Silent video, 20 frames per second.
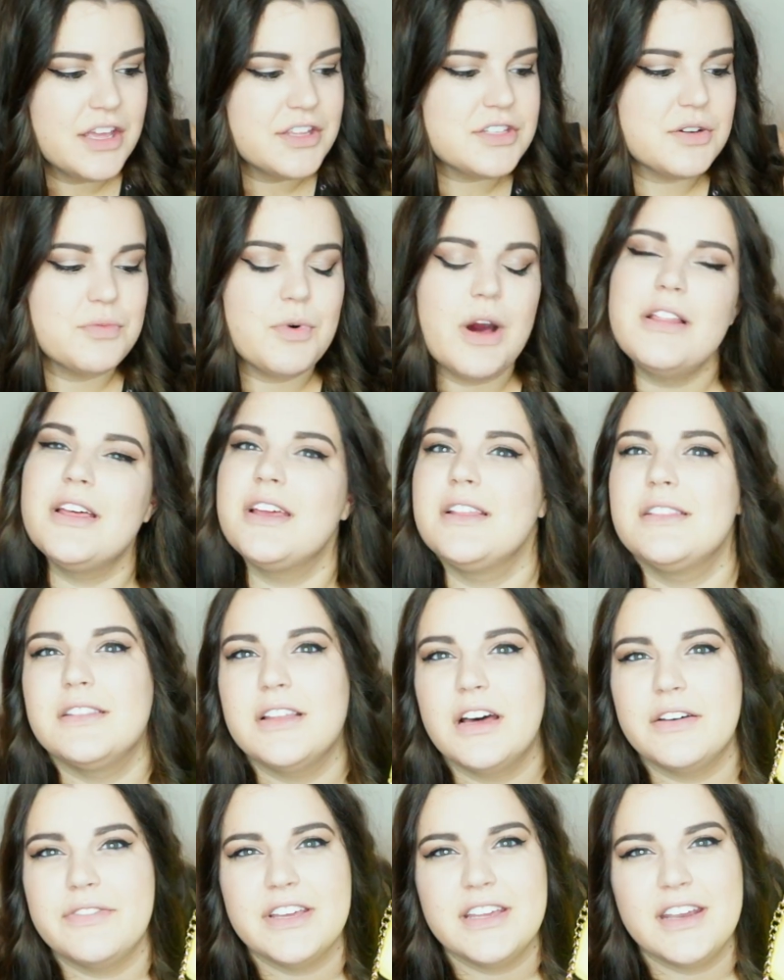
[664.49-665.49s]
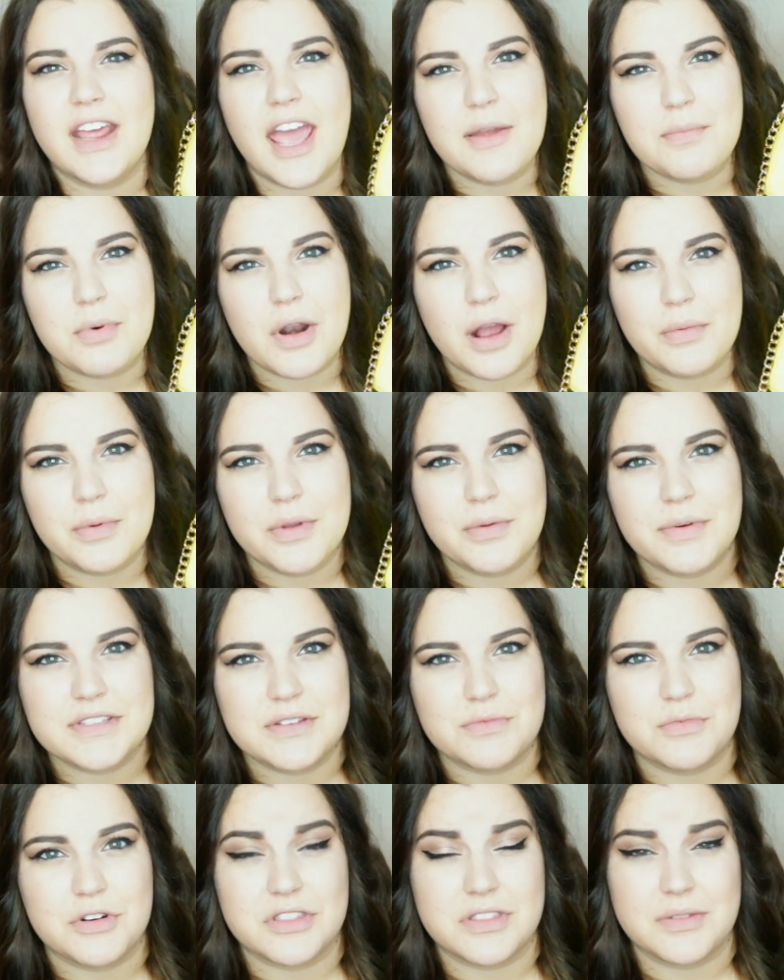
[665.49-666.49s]
So while I love it, it probably
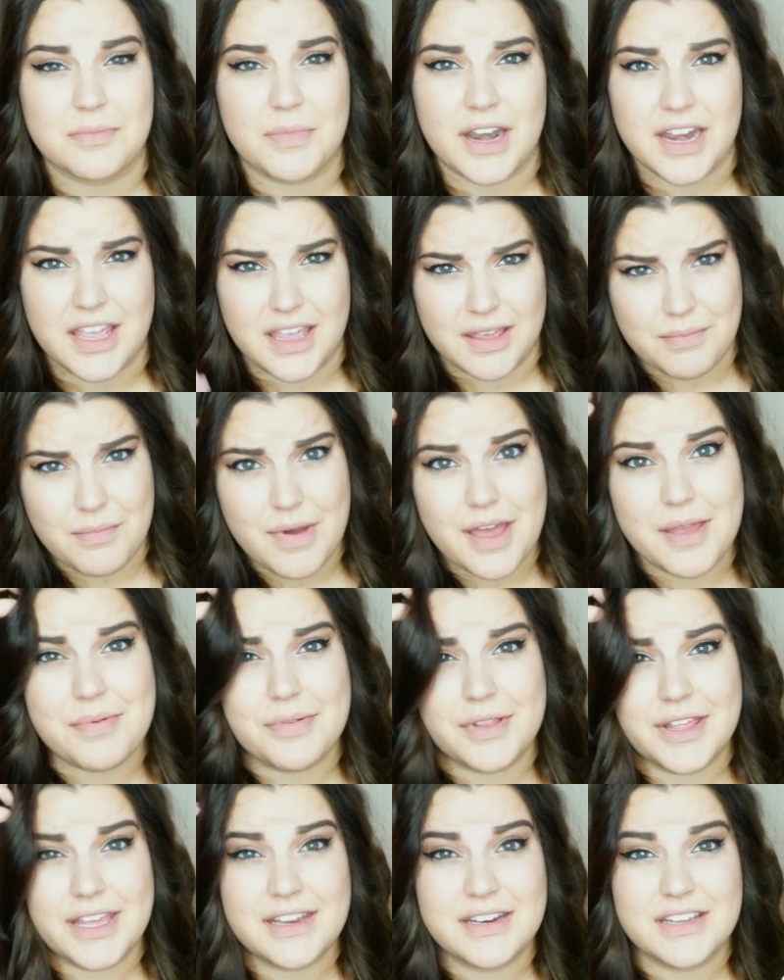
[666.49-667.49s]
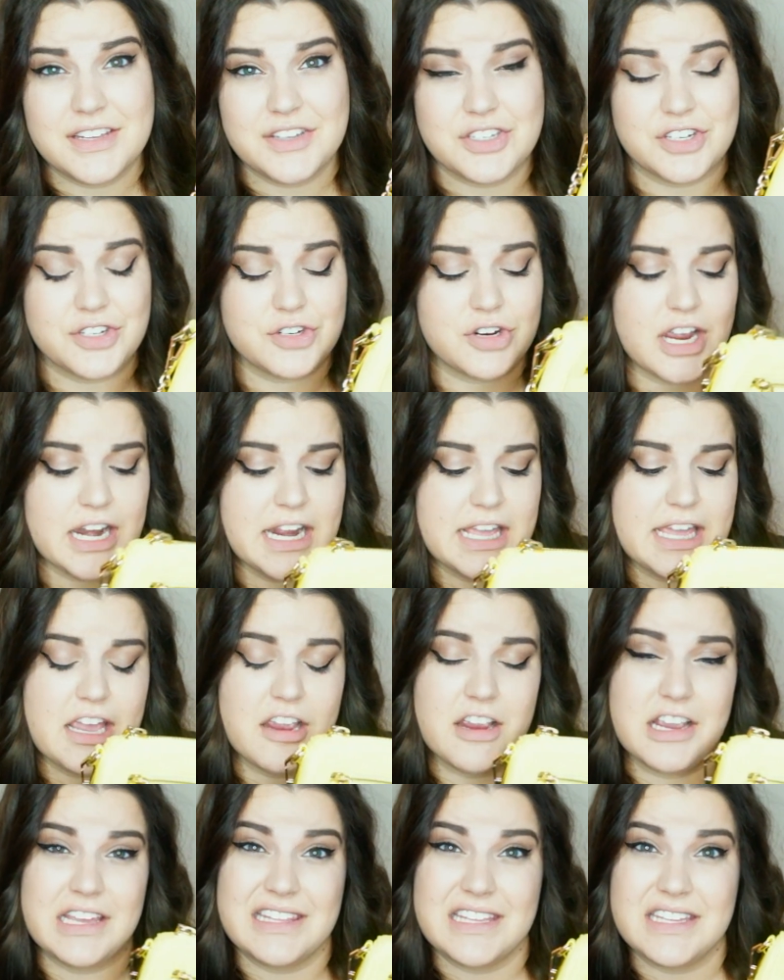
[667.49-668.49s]
wasn't worth the money. My plan is to try to
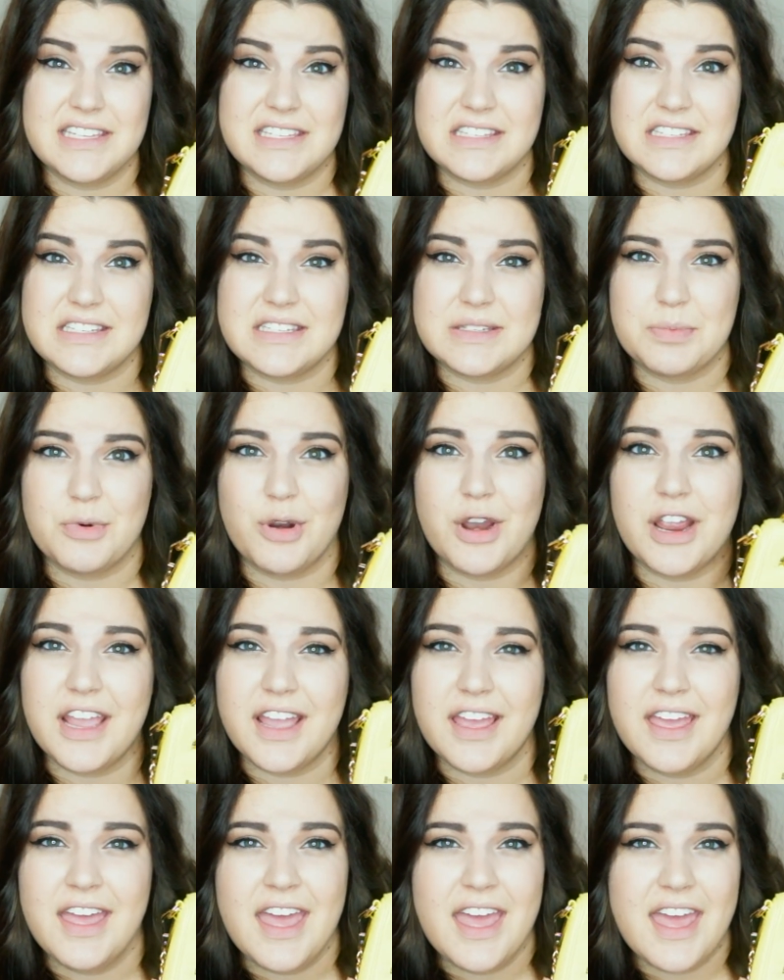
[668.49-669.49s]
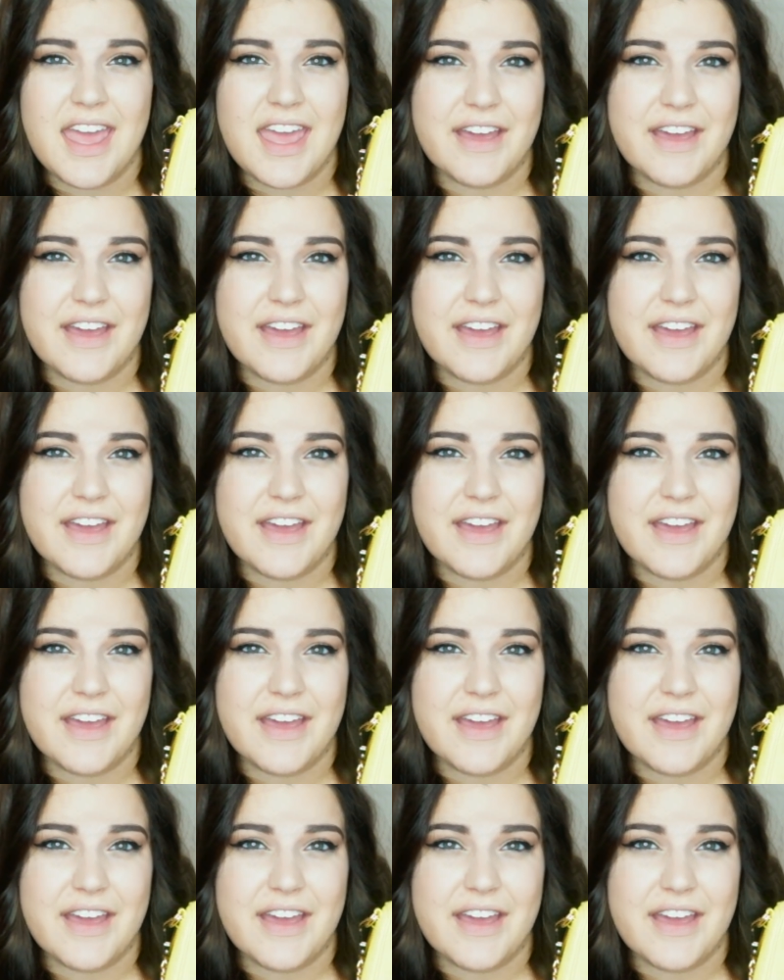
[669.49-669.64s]
carry this spring.